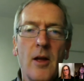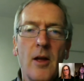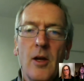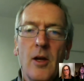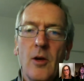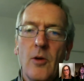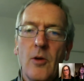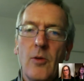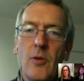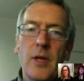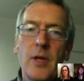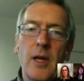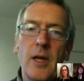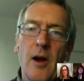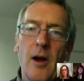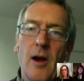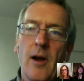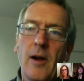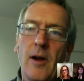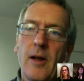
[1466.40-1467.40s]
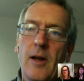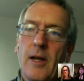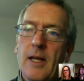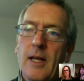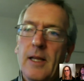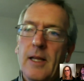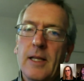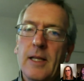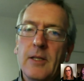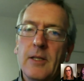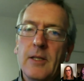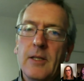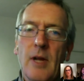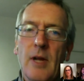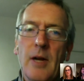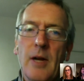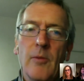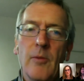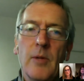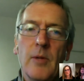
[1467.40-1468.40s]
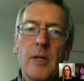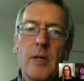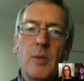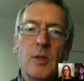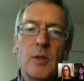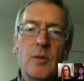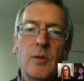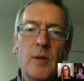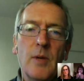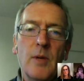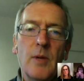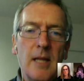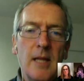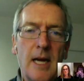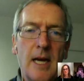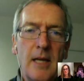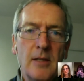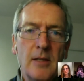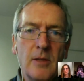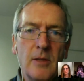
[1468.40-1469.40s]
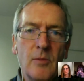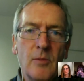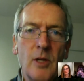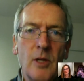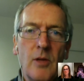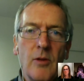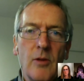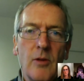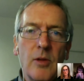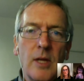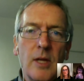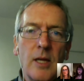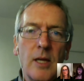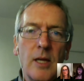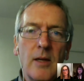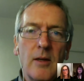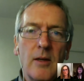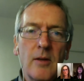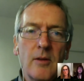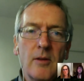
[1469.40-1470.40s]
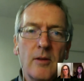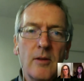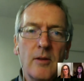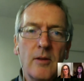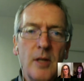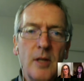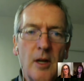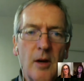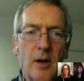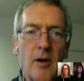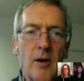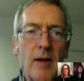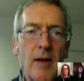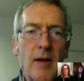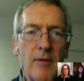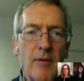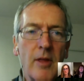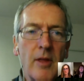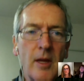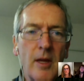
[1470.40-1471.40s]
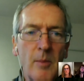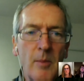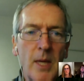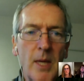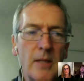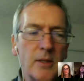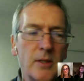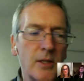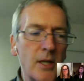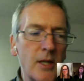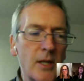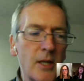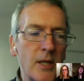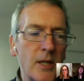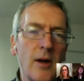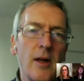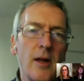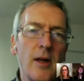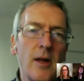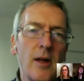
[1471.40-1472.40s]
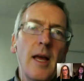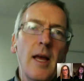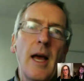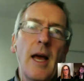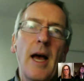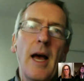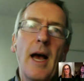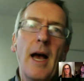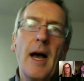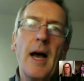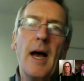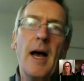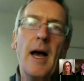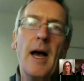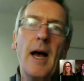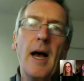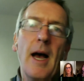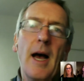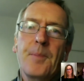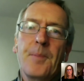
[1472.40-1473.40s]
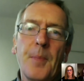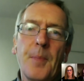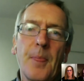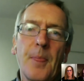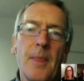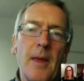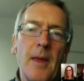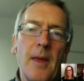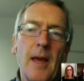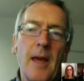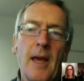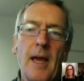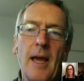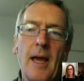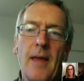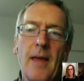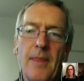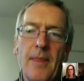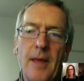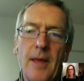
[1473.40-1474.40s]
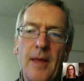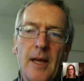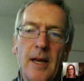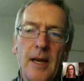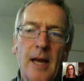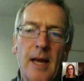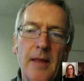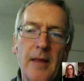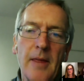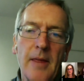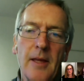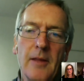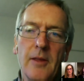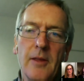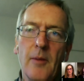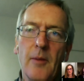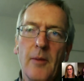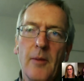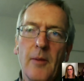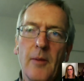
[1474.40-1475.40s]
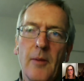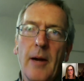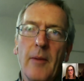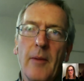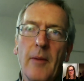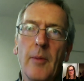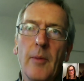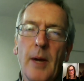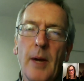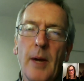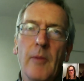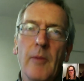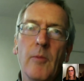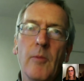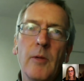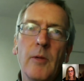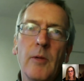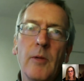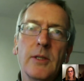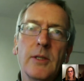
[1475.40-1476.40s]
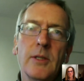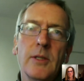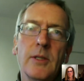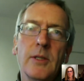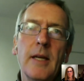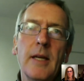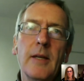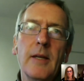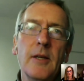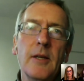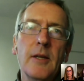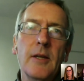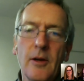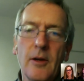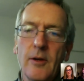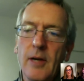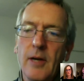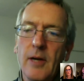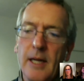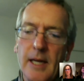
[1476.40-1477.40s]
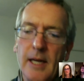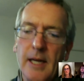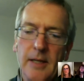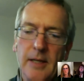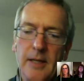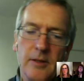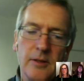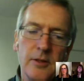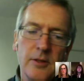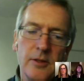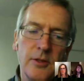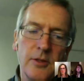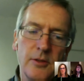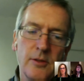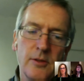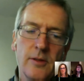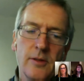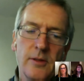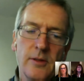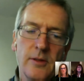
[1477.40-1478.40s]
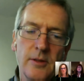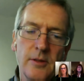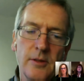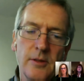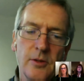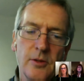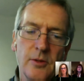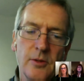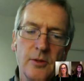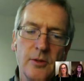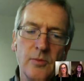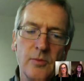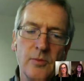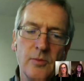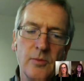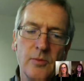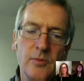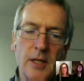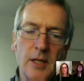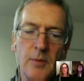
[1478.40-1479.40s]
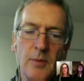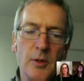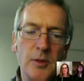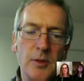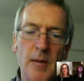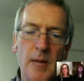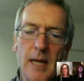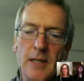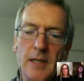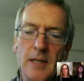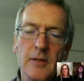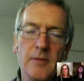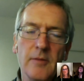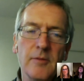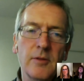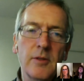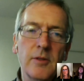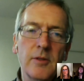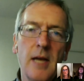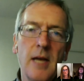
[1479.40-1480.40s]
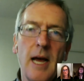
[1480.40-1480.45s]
who they are. Let's try to read between the lines and what do you think, everything means here. And then I think they're better prepared once they, again, change perspectives,